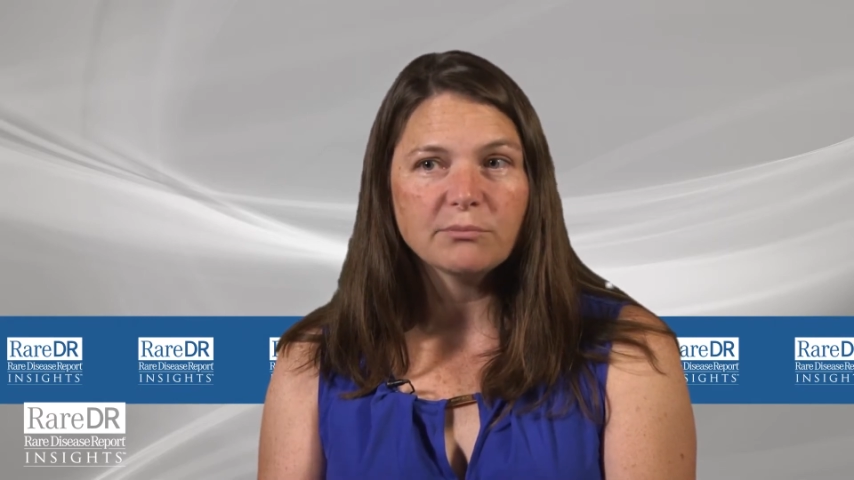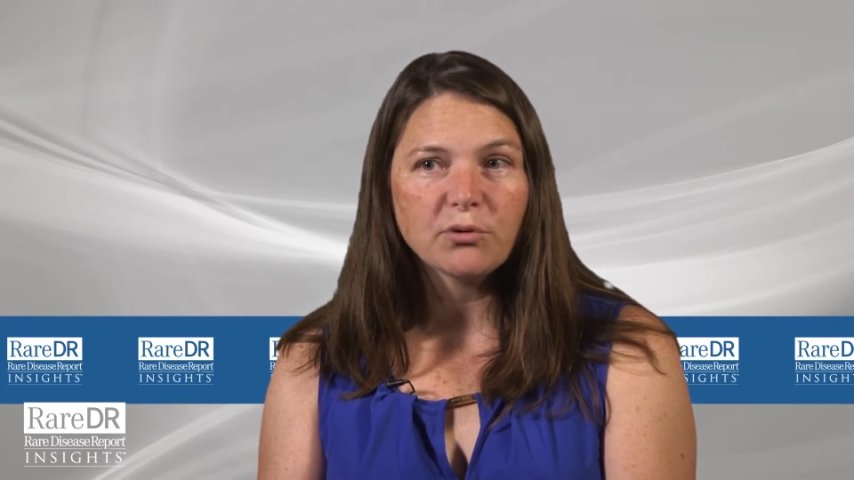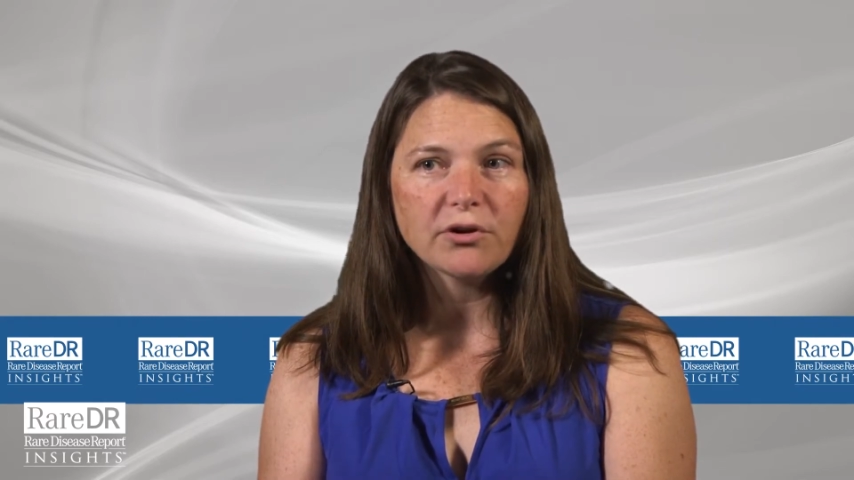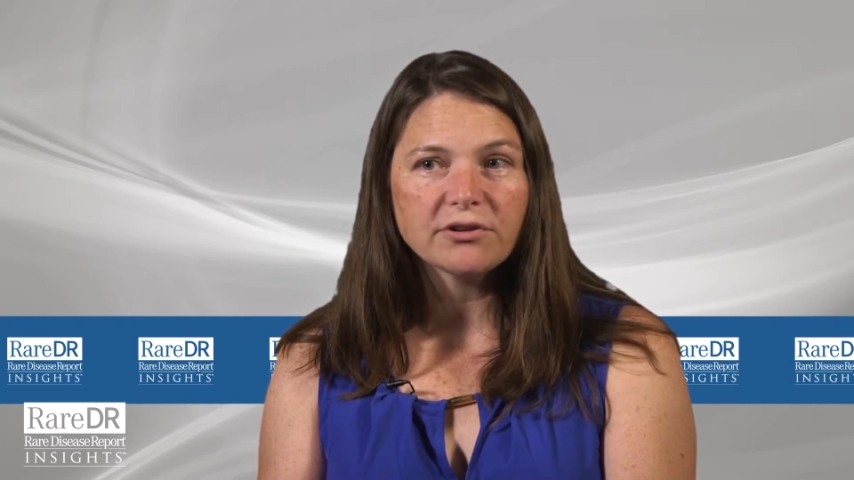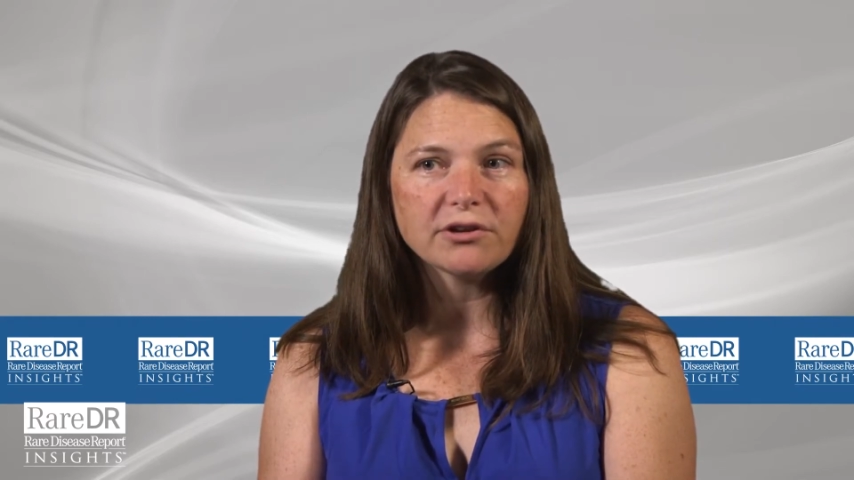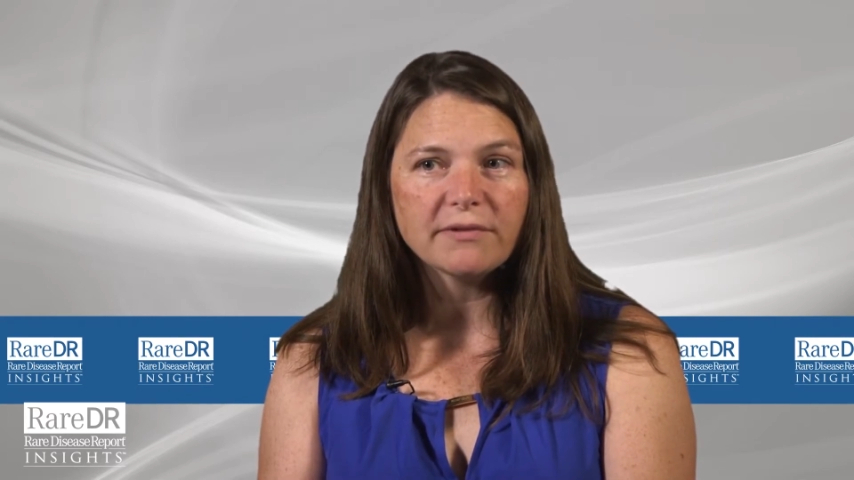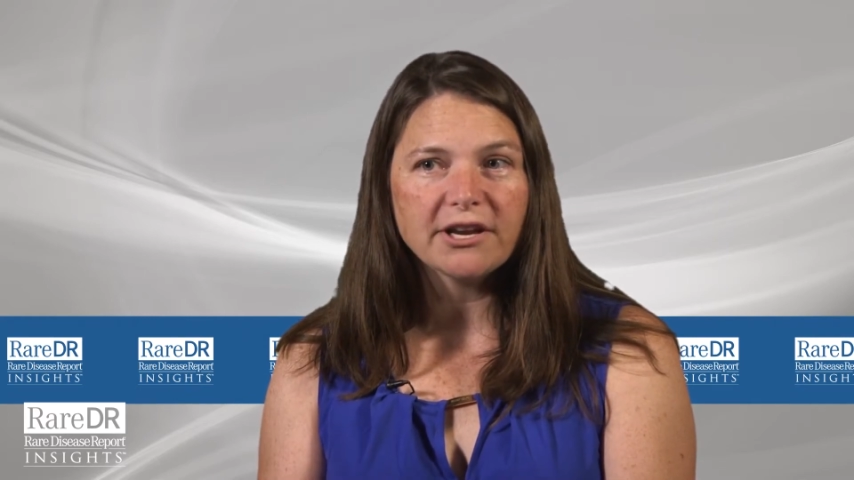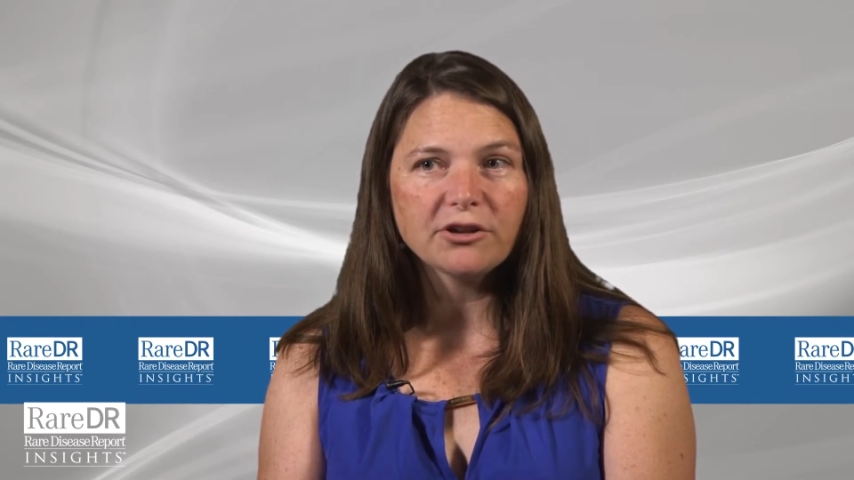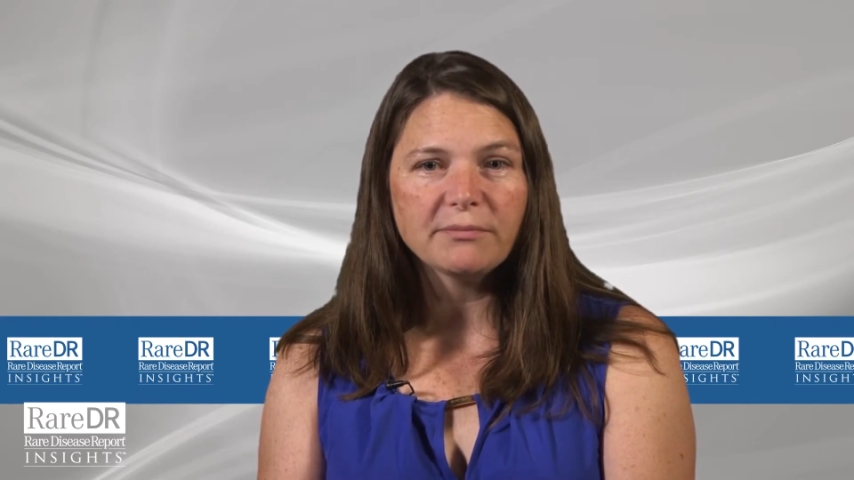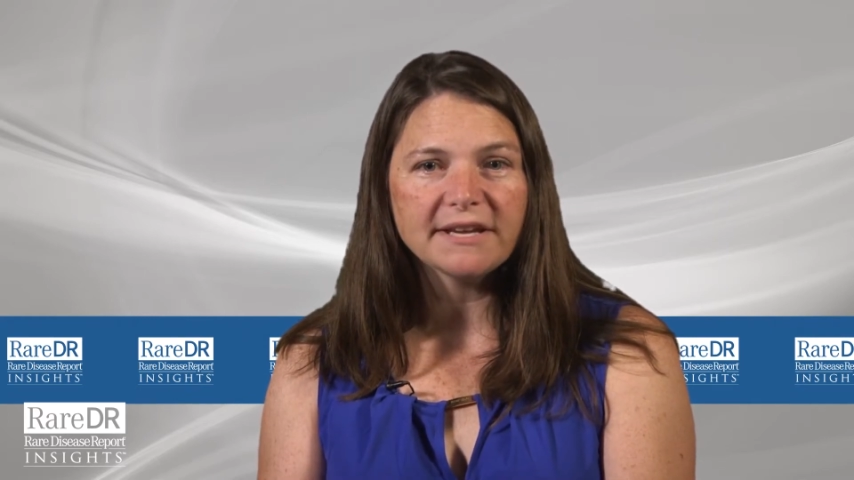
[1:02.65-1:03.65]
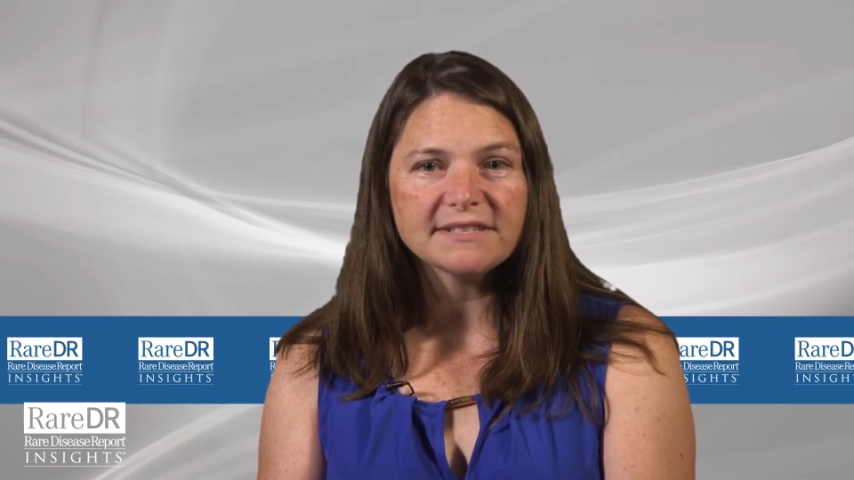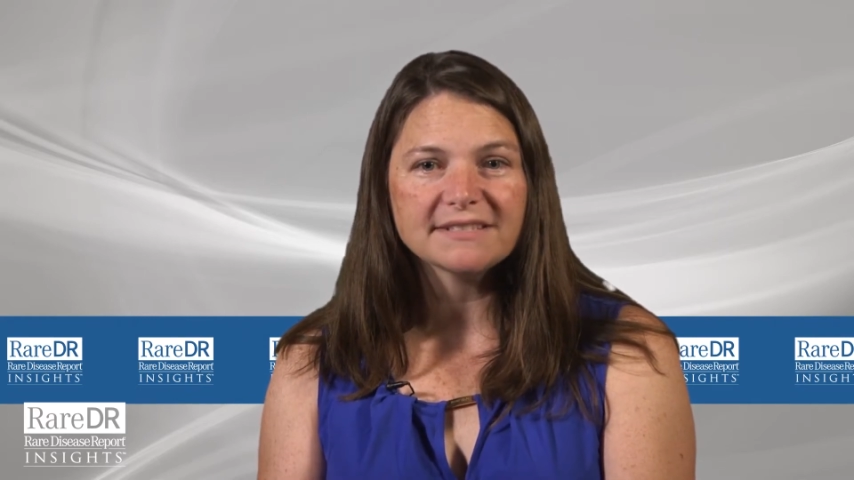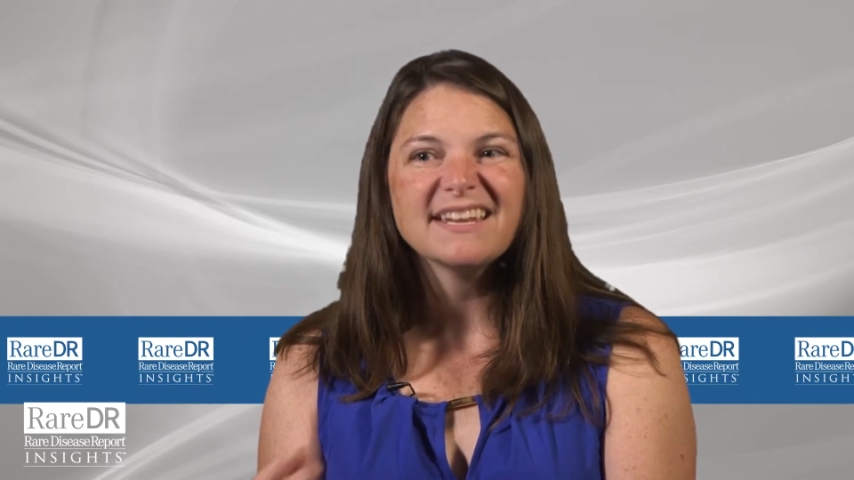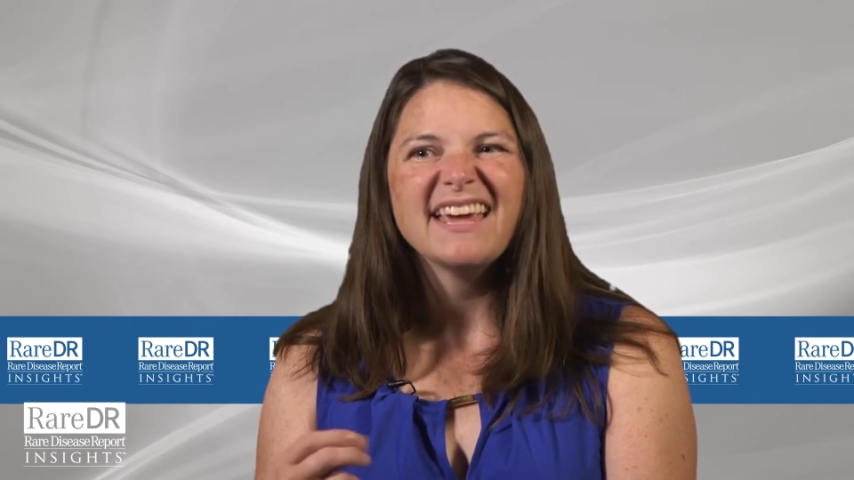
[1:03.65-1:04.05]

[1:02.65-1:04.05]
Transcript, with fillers: important on a regular basis